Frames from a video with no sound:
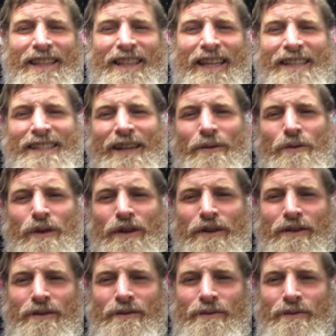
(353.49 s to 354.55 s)
That's not real.
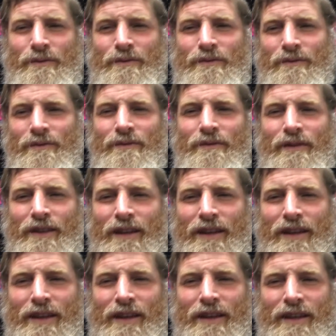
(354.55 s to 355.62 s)

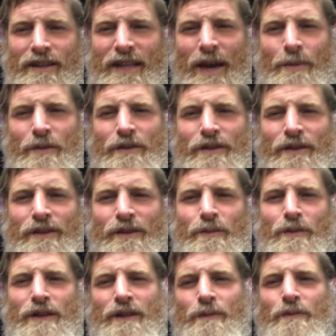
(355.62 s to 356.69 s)
Tap into this
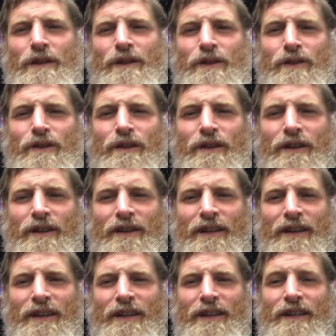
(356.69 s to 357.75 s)
amazing pleasure.
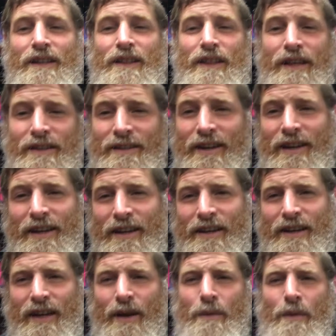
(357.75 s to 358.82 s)
Think today,
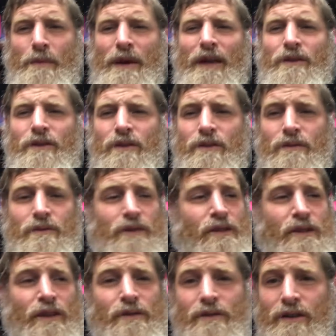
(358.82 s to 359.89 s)
I'm about to do,
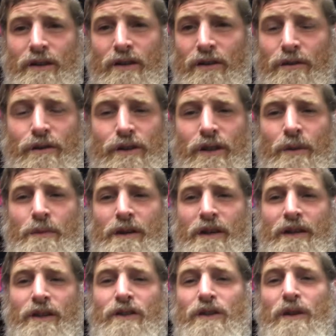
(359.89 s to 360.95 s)
see, look for something,
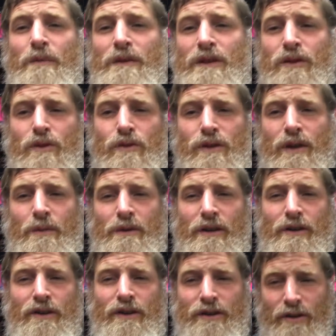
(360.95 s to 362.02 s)
something to do something good.